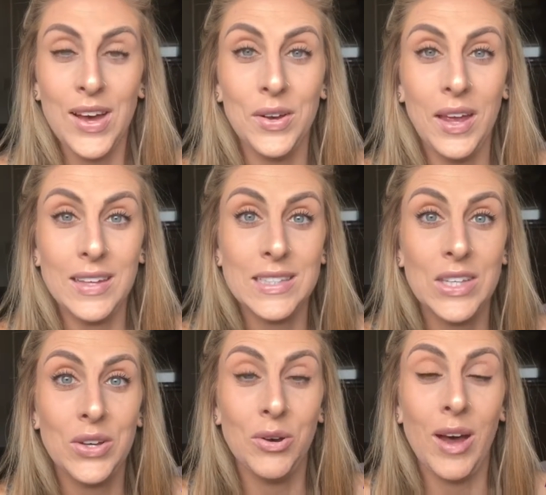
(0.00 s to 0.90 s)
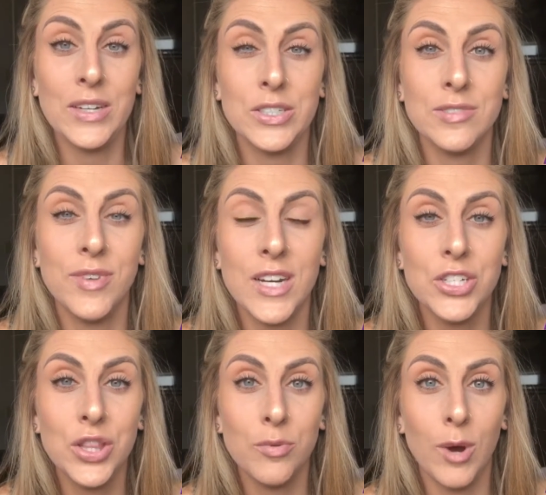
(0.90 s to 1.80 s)
Okay, so I just
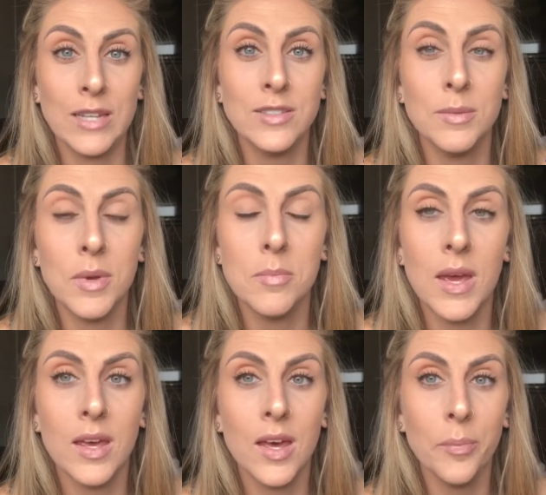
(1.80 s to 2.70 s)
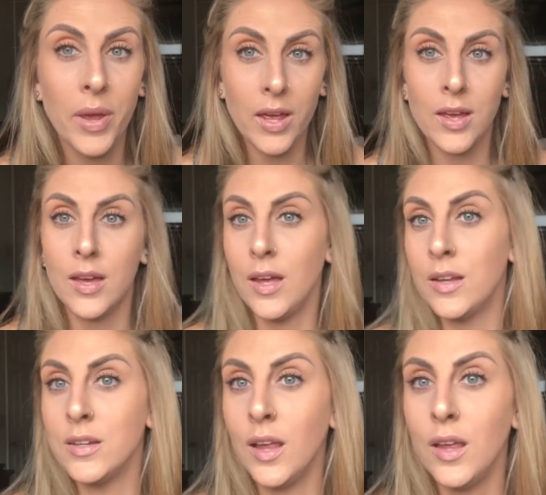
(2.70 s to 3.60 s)
finished the rest of my makeup,
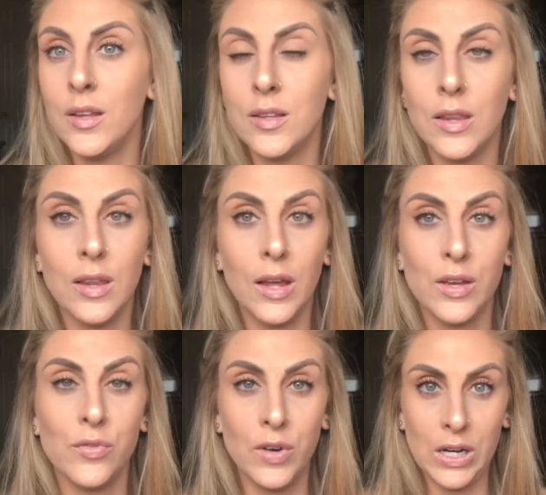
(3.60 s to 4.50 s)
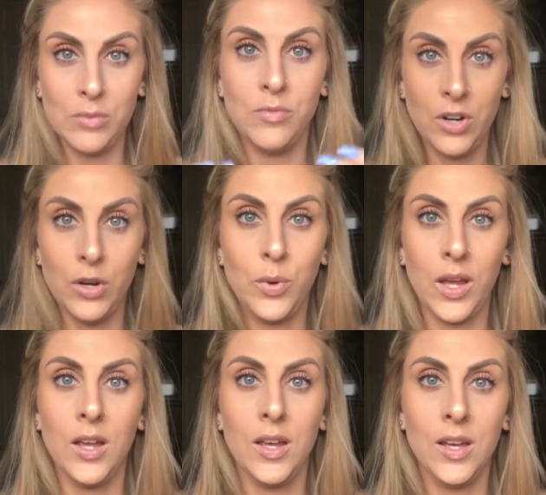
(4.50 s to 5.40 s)
and like from far
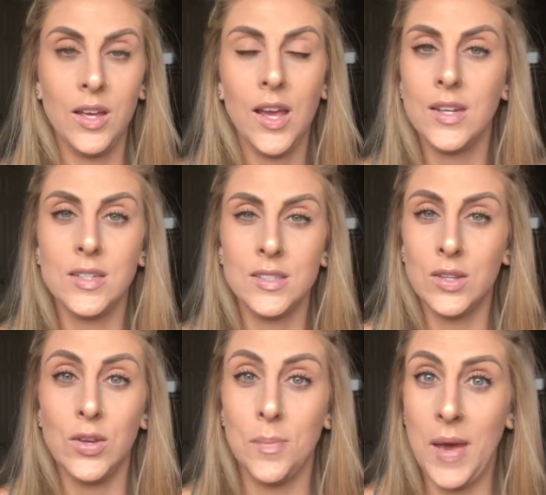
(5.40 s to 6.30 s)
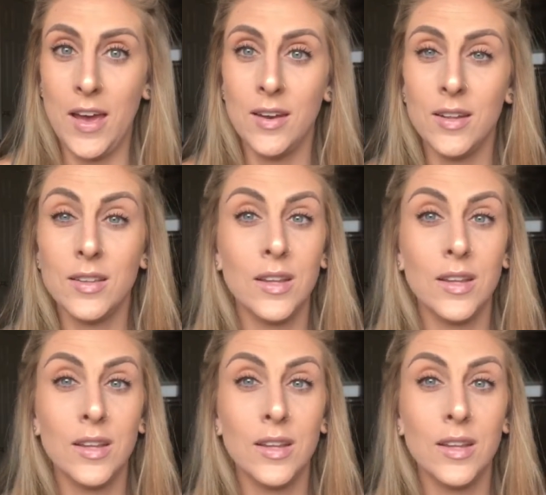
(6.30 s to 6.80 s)
away, it doesn't look bad.